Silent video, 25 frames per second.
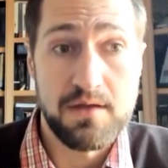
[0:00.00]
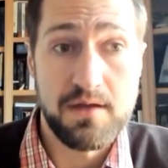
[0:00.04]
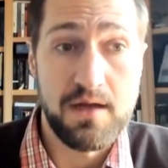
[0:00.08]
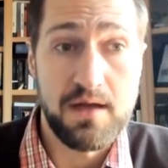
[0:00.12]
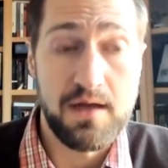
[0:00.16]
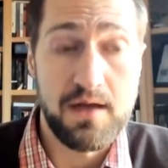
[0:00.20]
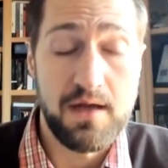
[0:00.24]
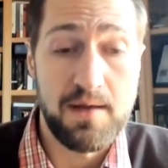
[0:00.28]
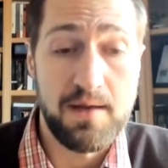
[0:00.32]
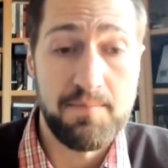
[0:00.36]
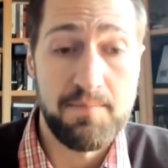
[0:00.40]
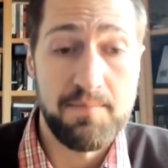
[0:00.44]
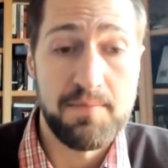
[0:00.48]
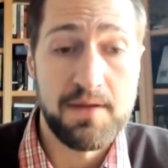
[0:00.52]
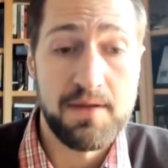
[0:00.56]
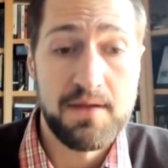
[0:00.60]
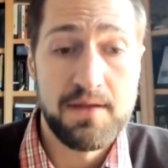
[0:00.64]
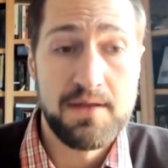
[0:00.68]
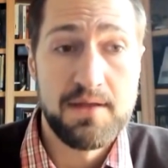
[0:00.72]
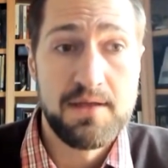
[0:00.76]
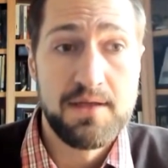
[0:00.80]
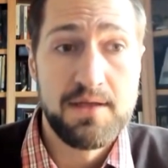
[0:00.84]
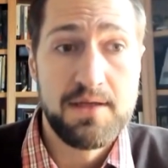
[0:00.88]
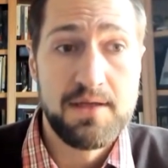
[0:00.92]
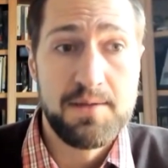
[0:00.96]

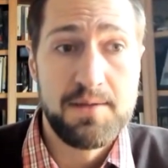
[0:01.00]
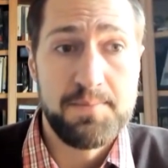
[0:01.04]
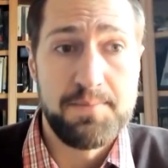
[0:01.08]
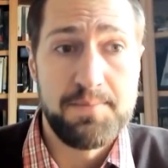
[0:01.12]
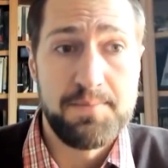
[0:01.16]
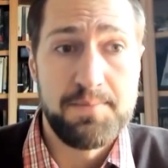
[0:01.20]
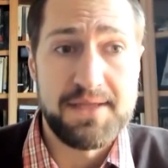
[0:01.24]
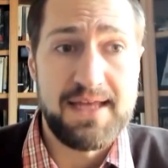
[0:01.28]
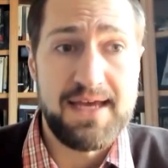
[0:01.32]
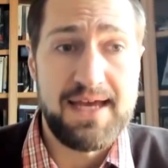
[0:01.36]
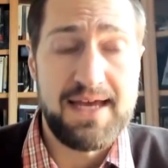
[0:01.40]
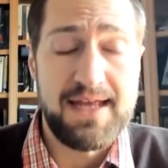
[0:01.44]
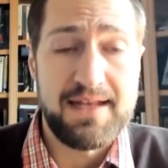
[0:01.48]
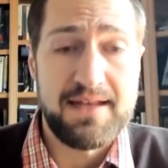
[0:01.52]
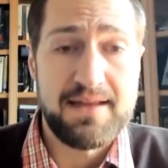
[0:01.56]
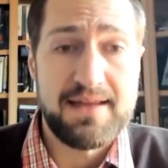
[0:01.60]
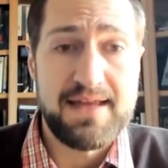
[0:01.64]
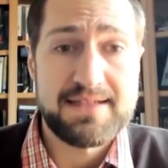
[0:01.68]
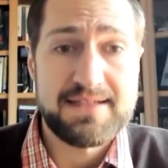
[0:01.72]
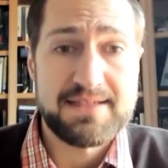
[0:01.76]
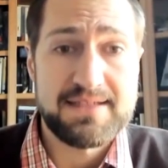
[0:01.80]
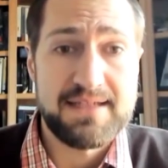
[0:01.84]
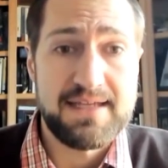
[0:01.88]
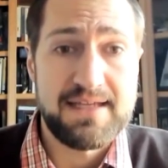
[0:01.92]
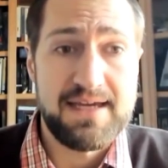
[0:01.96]
But
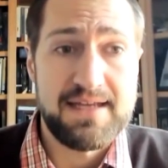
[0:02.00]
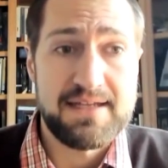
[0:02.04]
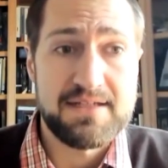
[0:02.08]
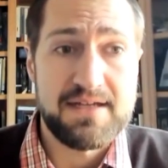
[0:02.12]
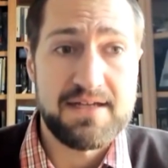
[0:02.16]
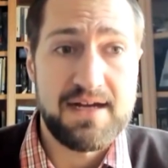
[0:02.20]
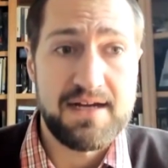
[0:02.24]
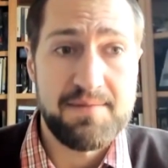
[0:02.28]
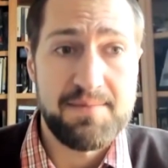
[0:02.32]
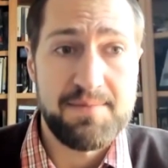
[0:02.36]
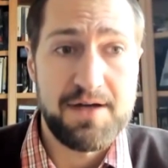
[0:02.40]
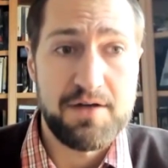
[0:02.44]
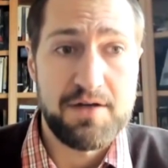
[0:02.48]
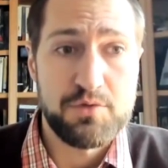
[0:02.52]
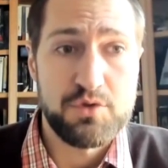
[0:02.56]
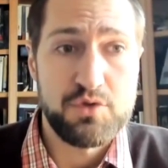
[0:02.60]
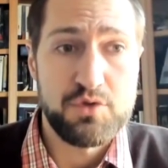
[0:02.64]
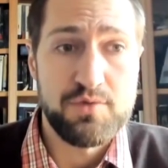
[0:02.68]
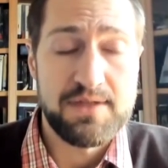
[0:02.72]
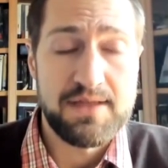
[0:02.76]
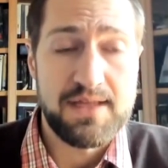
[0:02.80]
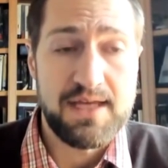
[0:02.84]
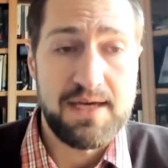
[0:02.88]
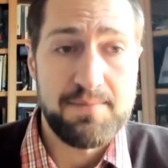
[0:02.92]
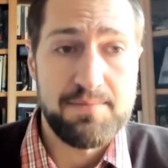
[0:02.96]
that's again talking about
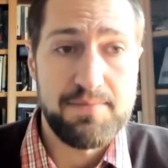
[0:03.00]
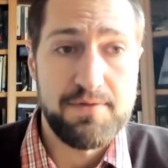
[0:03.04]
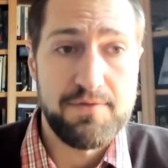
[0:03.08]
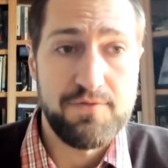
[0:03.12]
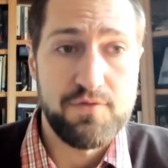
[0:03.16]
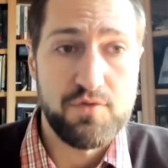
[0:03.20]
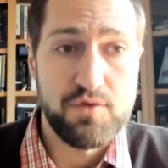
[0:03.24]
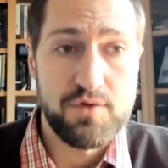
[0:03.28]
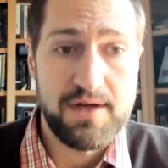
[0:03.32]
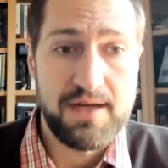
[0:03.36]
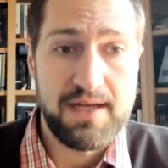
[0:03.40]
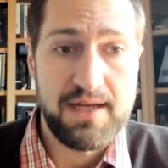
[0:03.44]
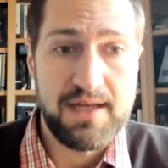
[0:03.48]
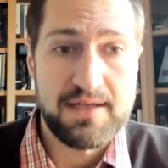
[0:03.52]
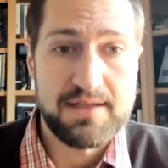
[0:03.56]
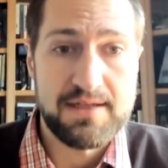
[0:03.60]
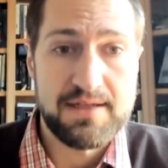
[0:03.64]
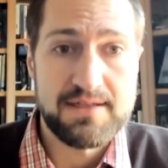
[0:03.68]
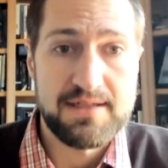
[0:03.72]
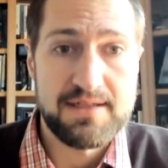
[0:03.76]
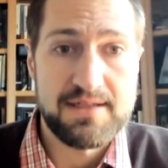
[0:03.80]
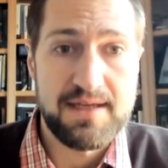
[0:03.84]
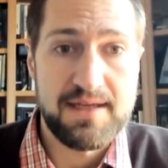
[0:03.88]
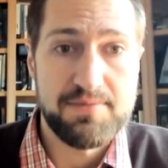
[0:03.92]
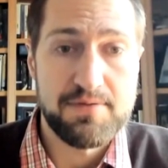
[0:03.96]
doing that beforehand
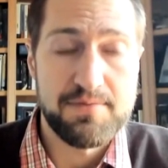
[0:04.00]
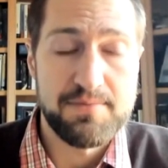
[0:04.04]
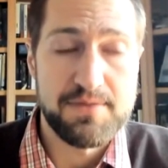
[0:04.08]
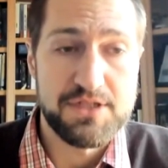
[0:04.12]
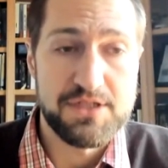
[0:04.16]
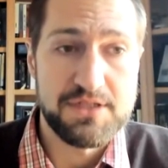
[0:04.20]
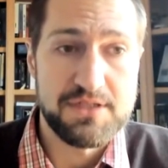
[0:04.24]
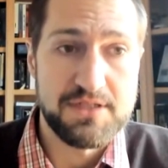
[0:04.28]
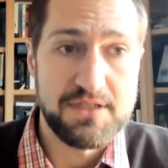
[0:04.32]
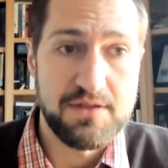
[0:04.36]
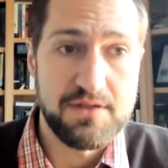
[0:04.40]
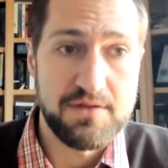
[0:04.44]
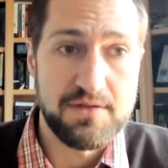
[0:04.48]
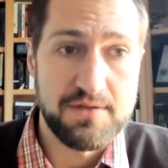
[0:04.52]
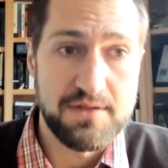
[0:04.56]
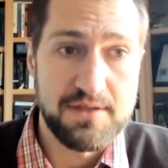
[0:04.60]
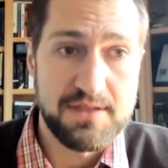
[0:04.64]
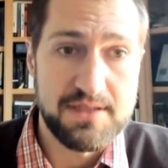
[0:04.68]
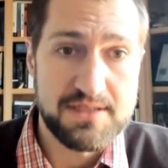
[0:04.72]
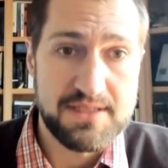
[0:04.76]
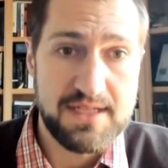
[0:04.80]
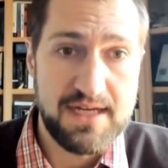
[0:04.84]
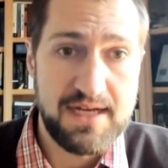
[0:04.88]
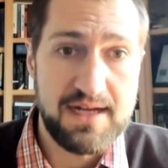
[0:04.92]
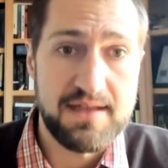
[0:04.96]
to get permission to go to
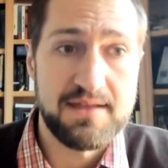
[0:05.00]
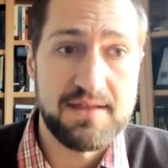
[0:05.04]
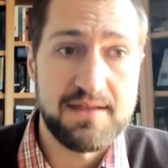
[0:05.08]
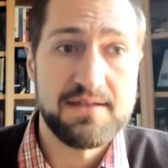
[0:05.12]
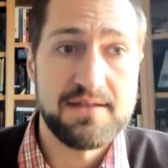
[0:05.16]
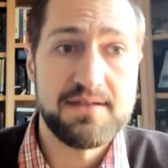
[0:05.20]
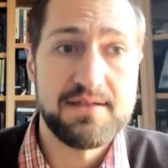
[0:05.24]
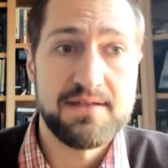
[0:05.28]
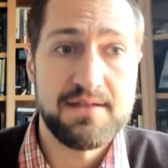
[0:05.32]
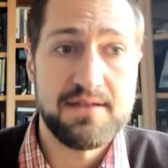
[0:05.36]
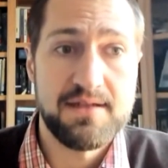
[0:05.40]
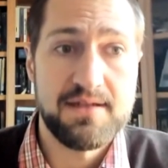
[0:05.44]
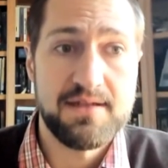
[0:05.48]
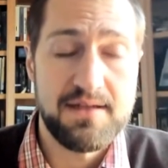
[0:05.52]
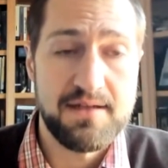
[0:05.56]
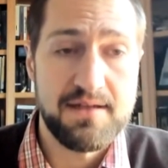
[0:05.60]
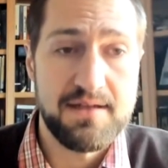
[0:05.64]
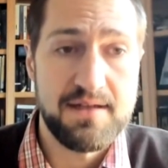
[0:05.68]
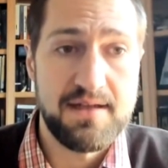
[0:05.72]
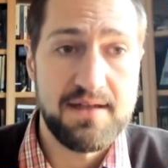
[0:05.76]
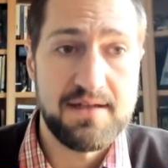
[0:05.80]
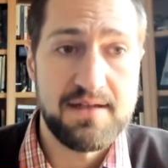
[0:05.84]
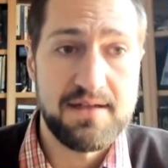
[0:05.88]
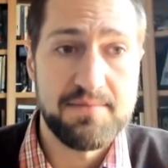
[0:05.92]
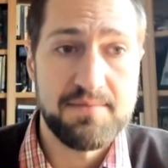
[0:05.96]
this island
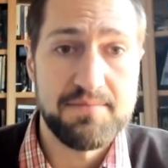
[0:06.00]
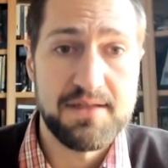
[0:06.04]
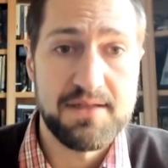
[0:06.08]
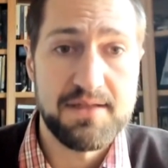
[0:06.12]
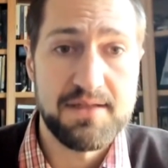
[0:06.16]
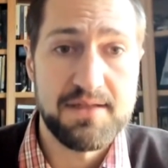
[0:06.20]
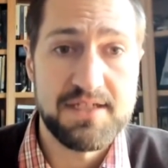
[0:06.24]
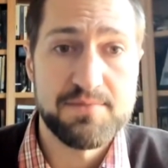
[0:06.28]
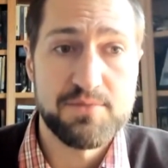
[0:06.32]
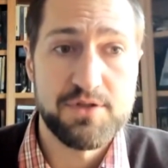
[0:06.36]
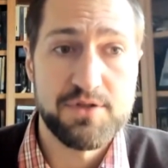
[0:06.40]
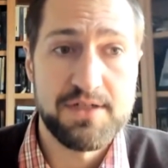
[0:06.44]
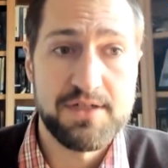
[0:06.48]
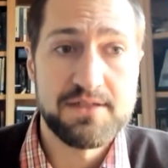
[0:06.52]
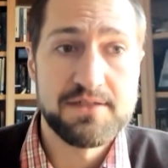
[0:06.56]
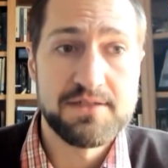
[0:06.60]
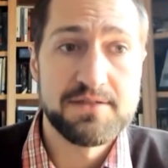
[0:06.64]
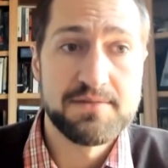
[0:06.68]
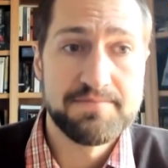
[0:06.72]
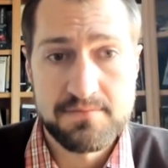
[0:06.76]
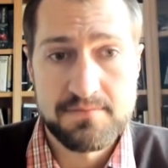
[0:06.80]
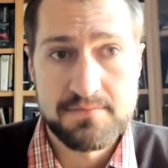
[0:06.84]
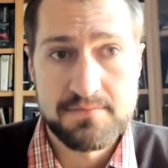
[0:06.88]
and then place Marines.